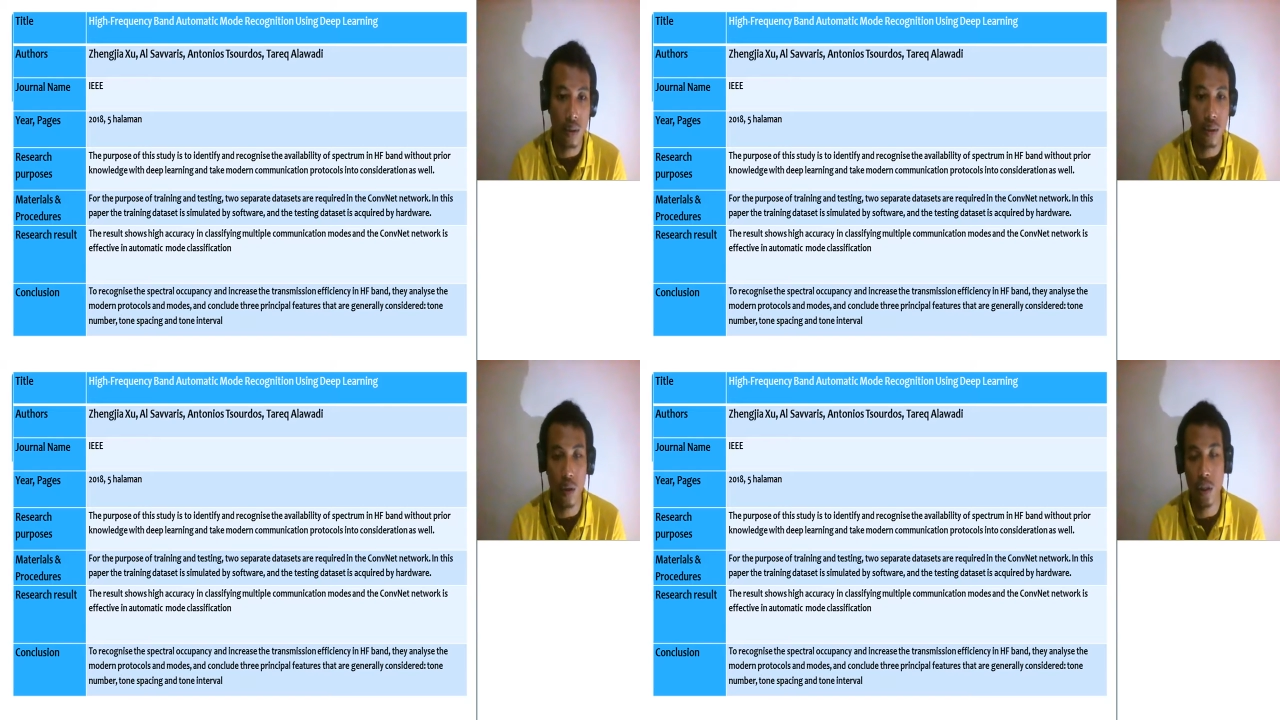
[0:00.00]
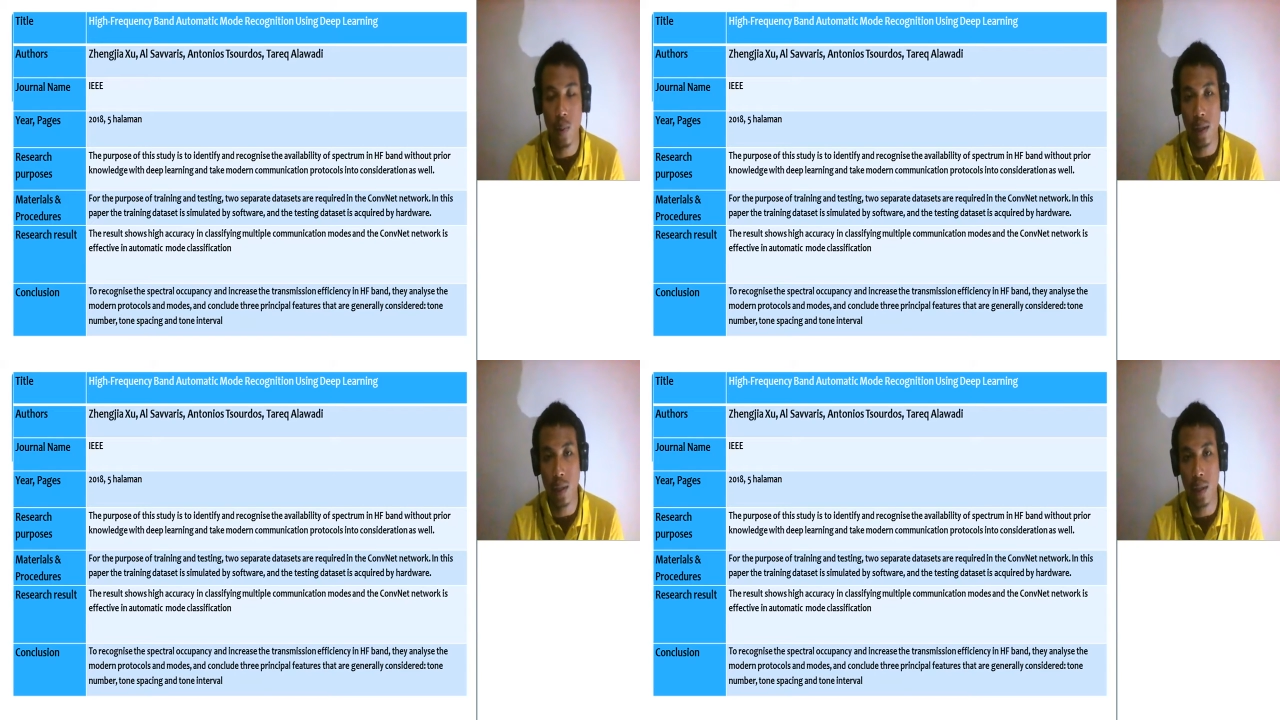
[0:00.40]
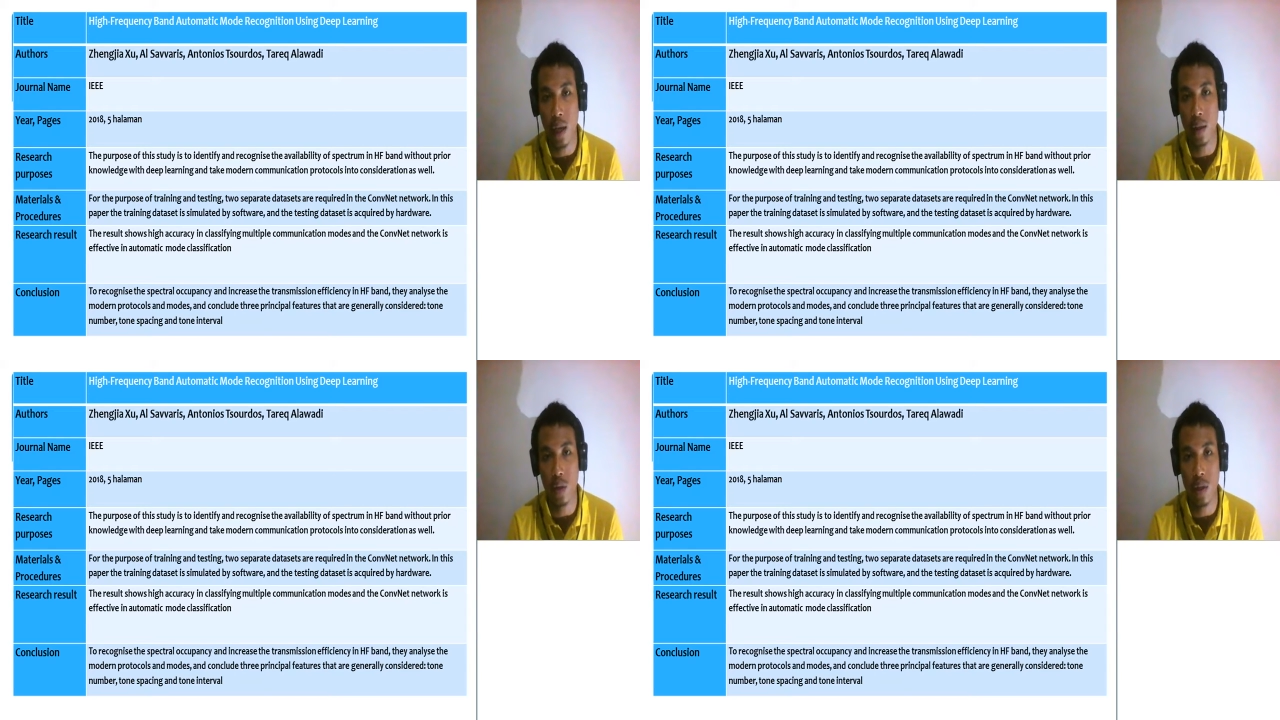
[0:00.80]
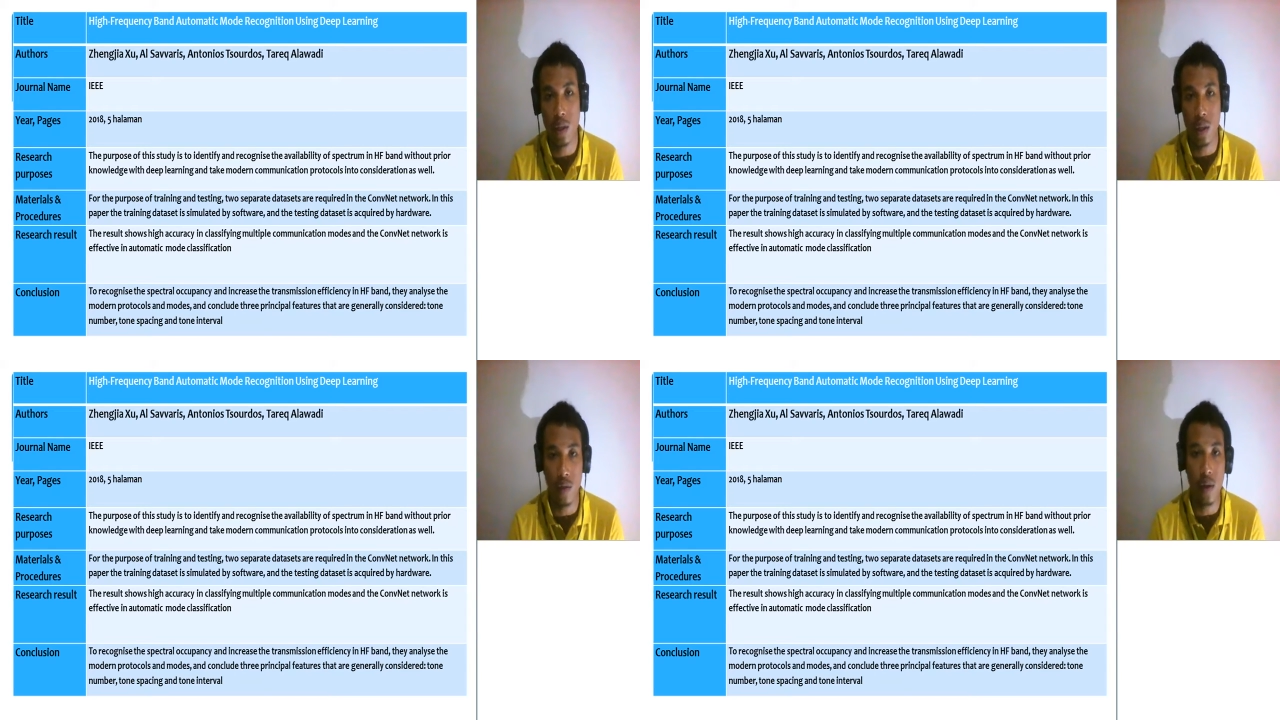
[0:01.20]
tone spacing, and tone
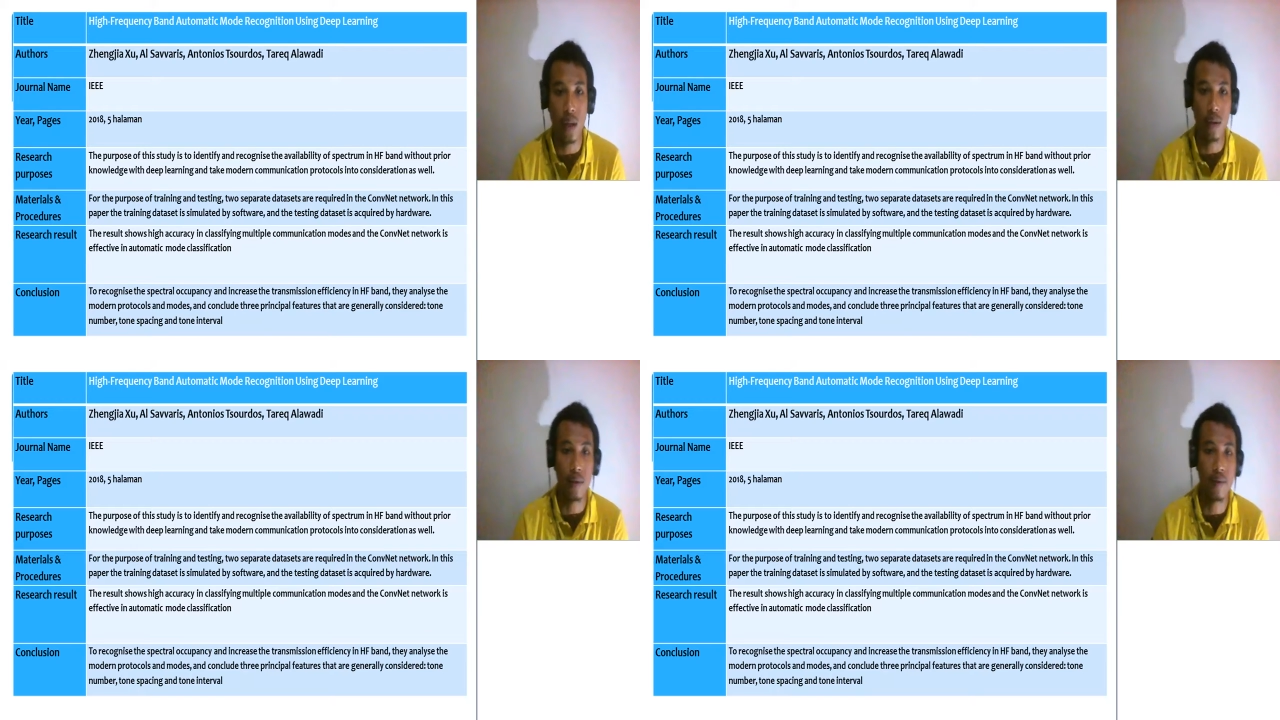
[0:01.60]
interval.